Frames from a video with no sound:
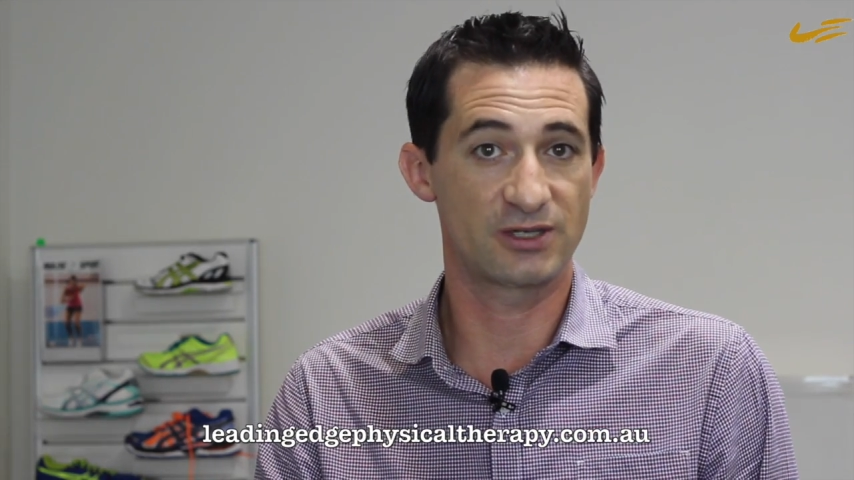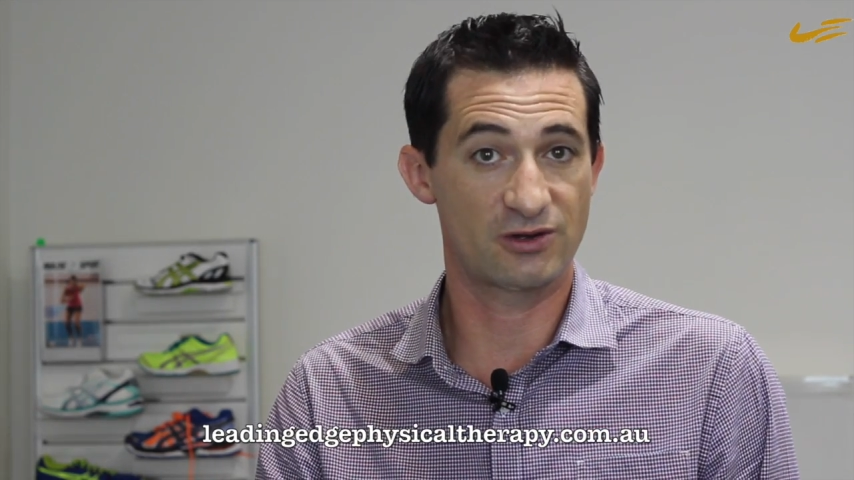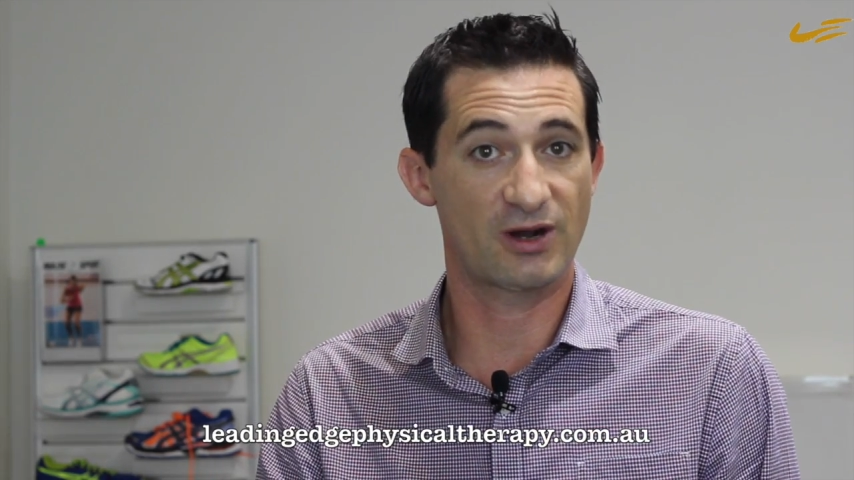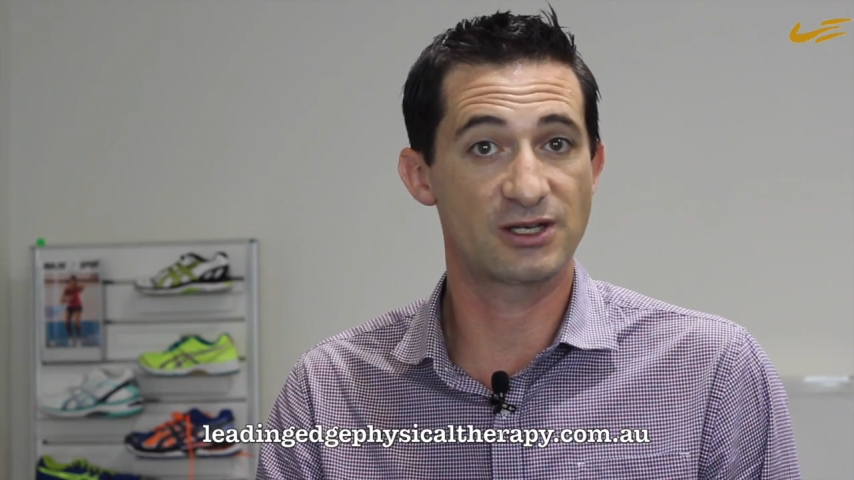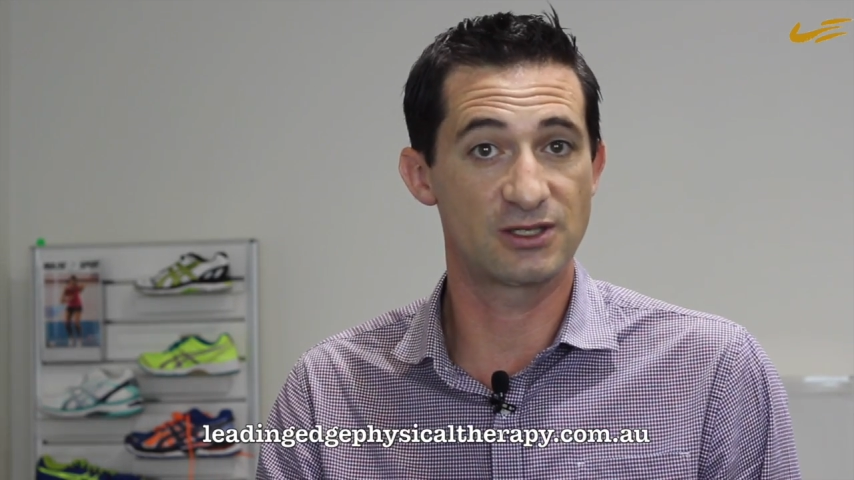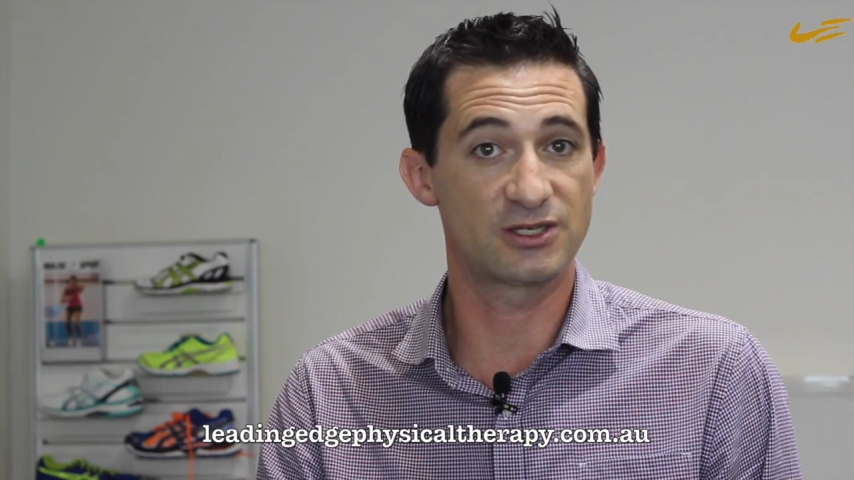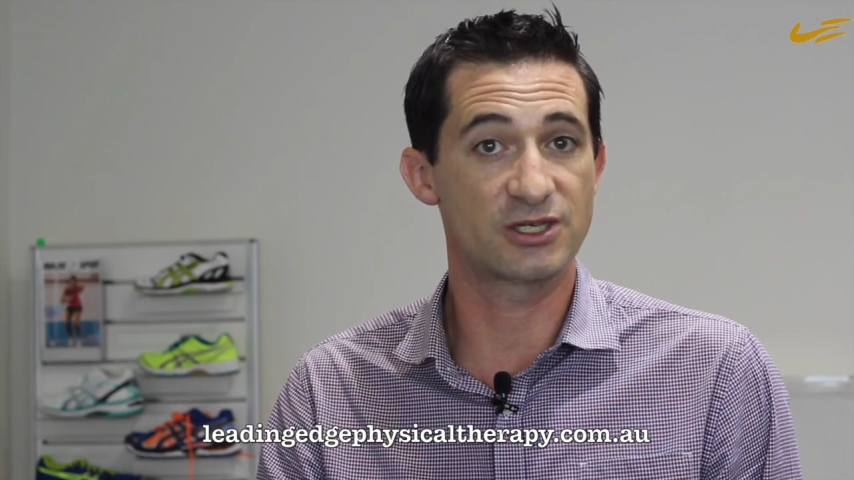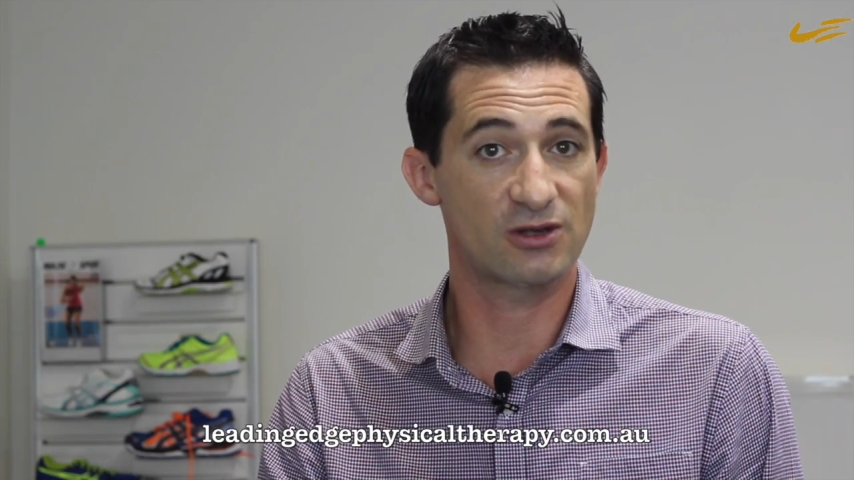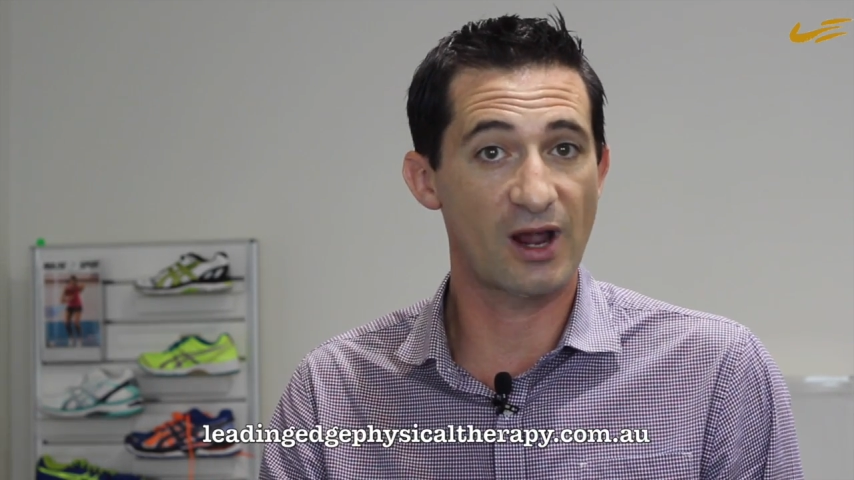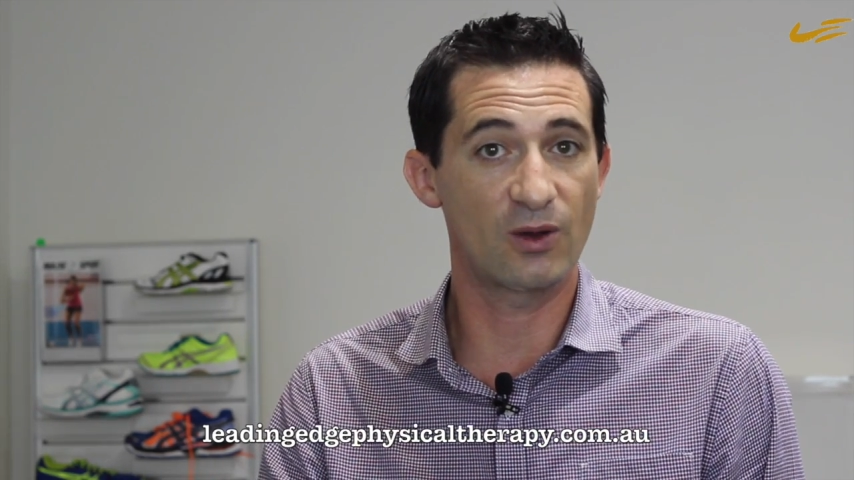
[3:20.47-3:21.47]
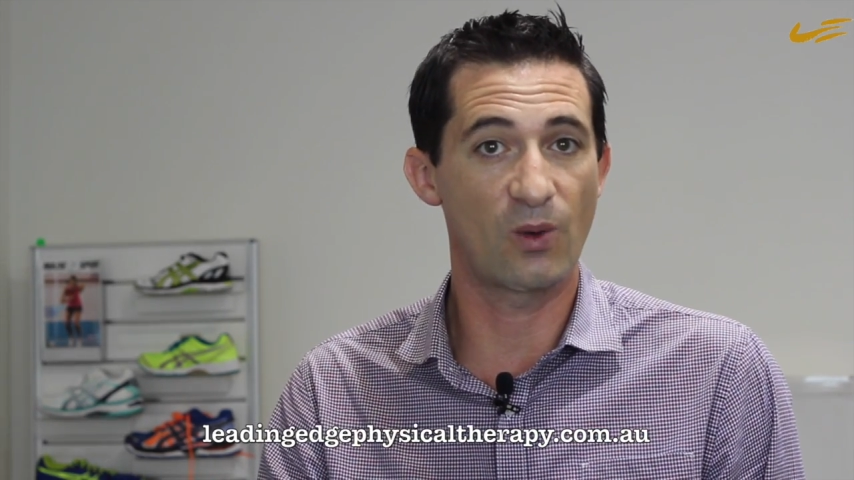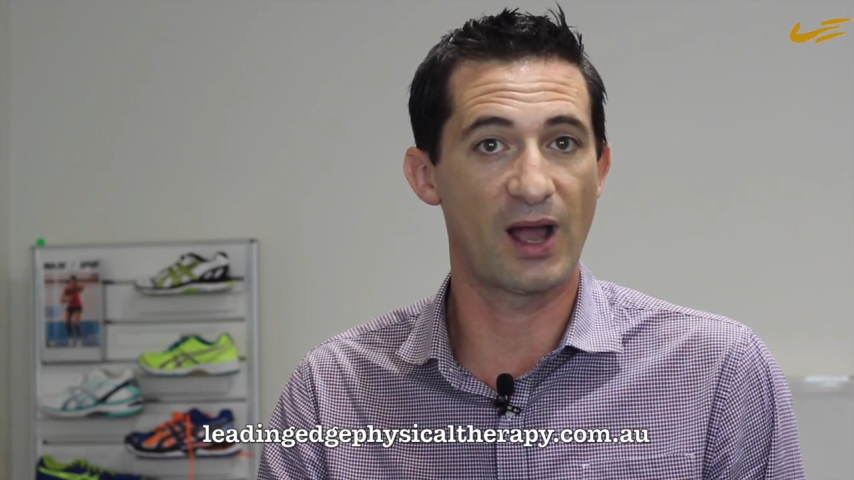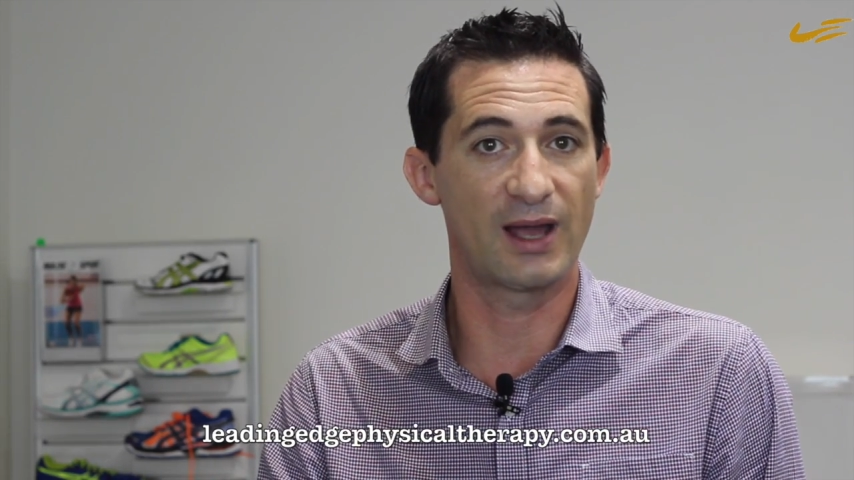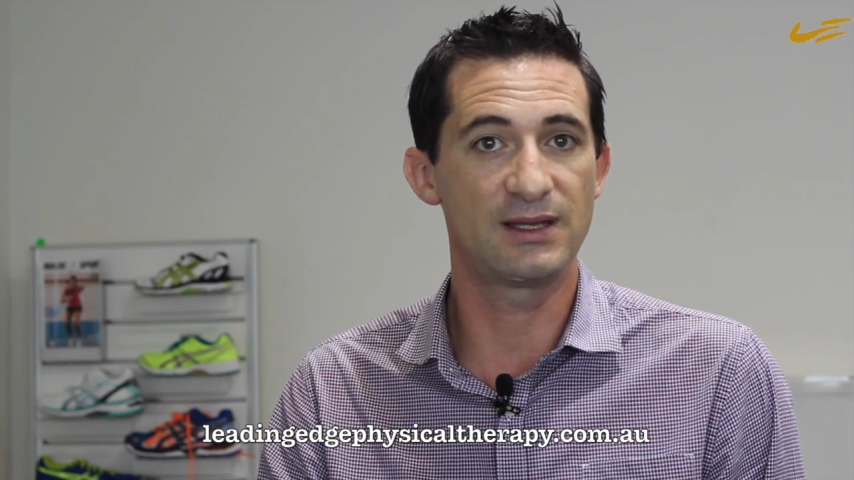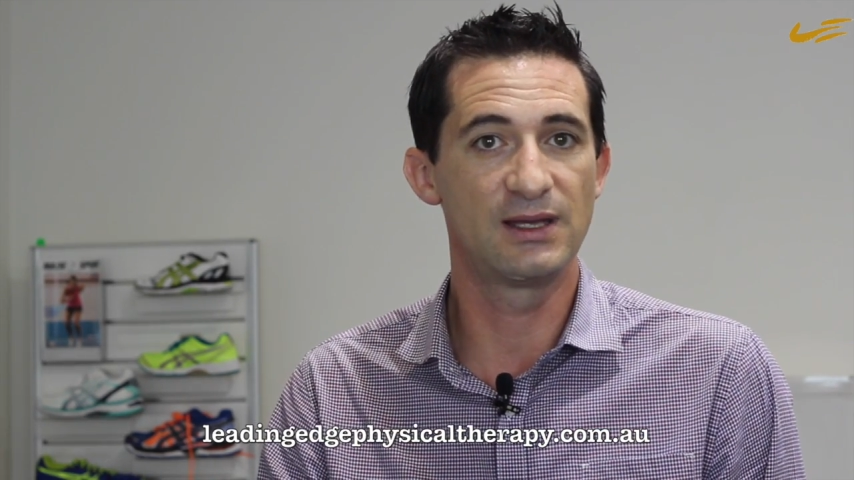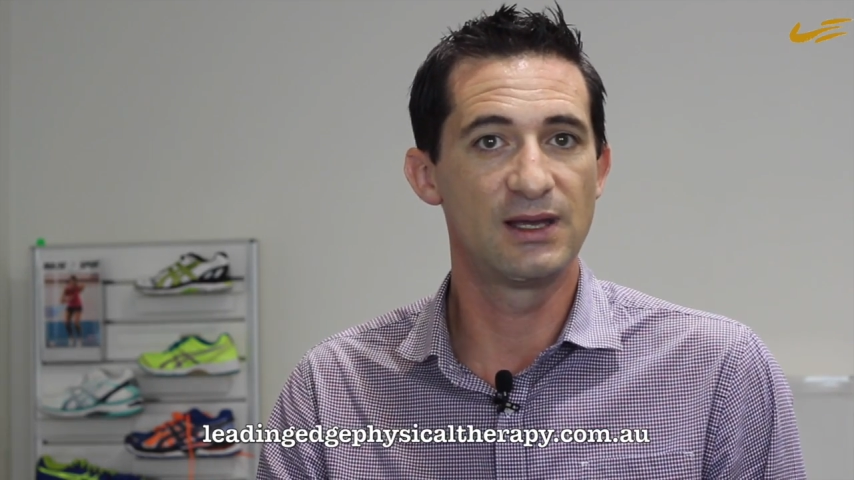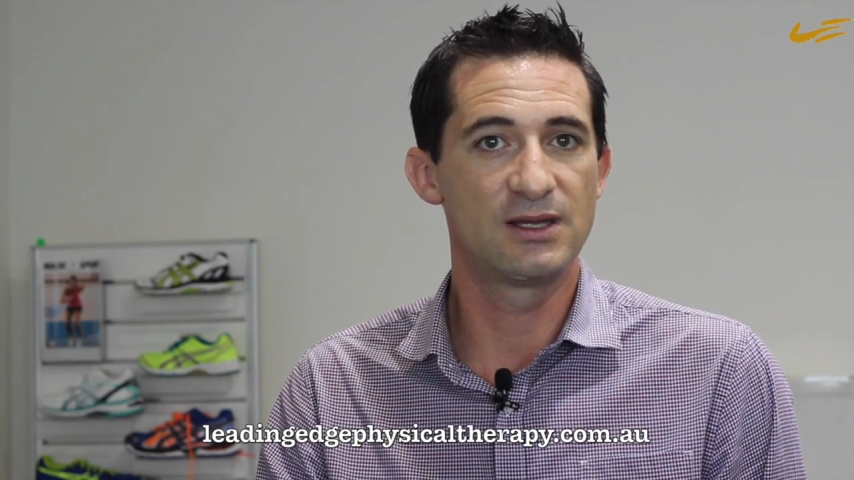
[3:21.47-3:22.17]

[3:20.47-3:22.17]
into crutches straight away